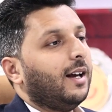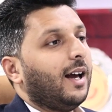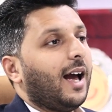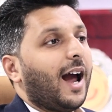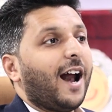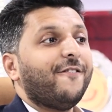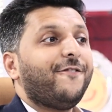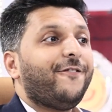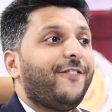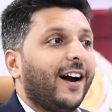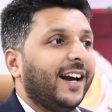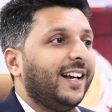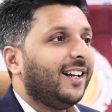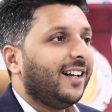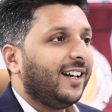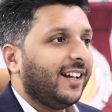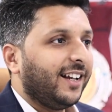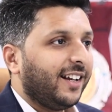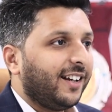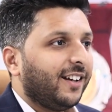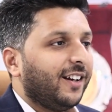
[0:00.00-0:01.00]
And
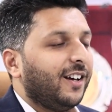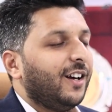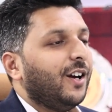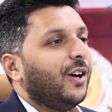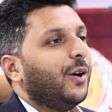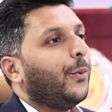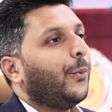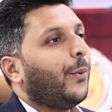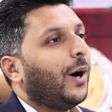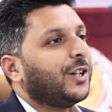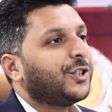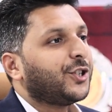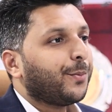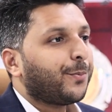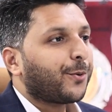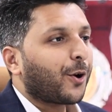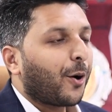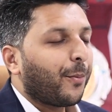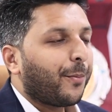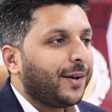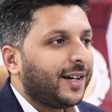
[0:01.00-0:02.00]
finally, once your
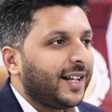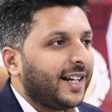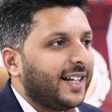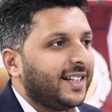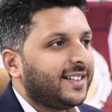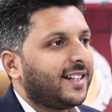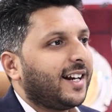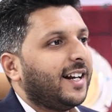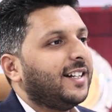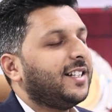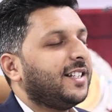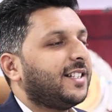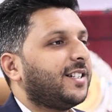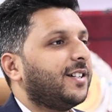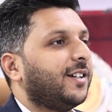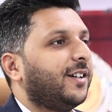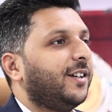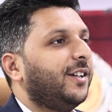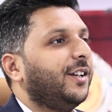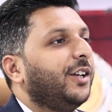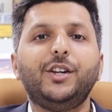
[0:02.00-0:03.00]
property is
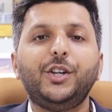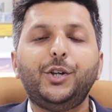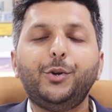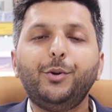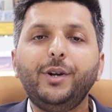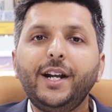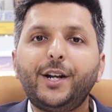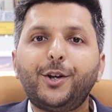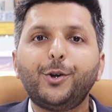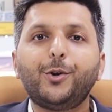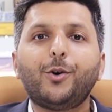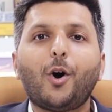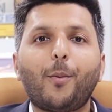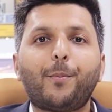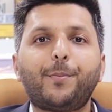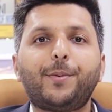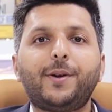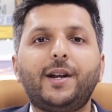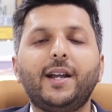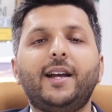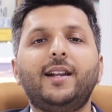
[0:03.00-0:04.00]
registered, you need to
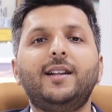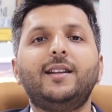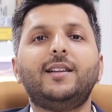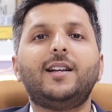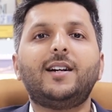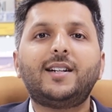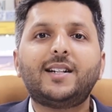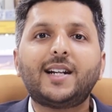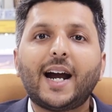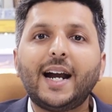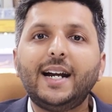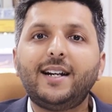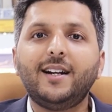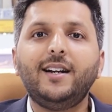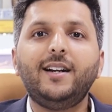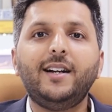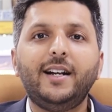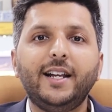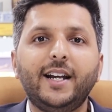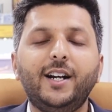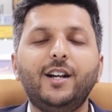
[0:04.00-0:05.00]
obtain the title
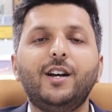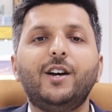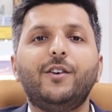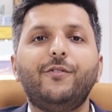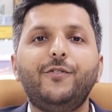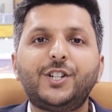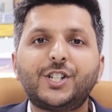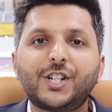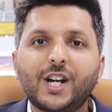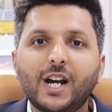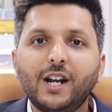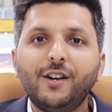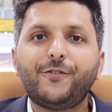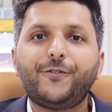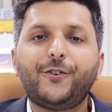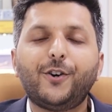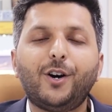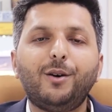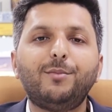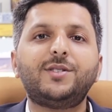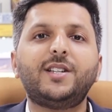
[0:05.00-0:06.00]
deed which
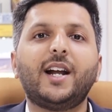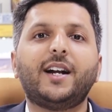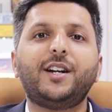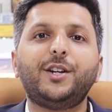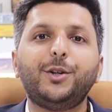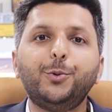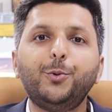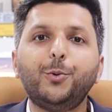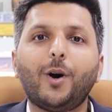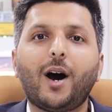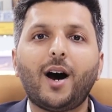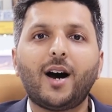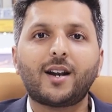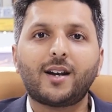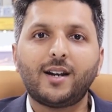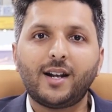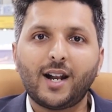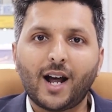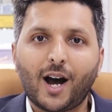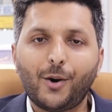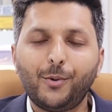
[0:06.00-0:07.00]
confirms that you are
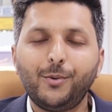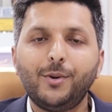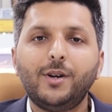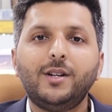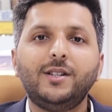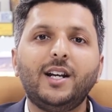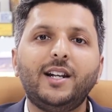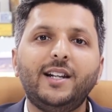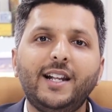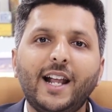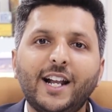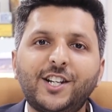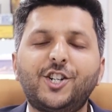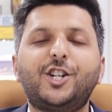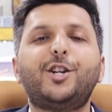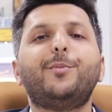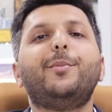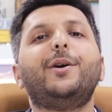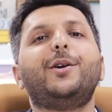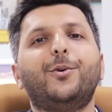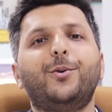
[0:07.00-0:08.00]
now the
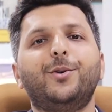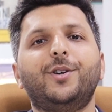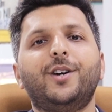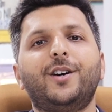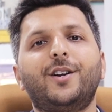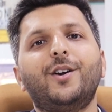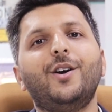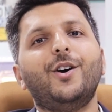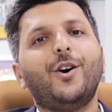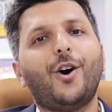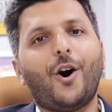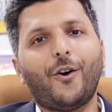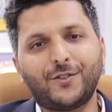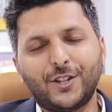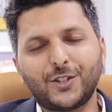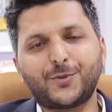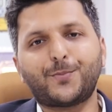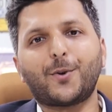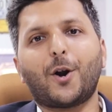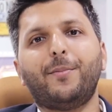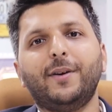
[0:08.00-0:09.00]
legitimate owner of this
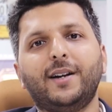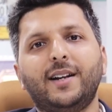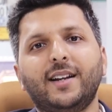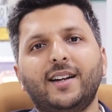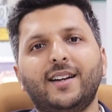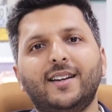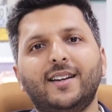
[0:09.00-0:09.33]
property.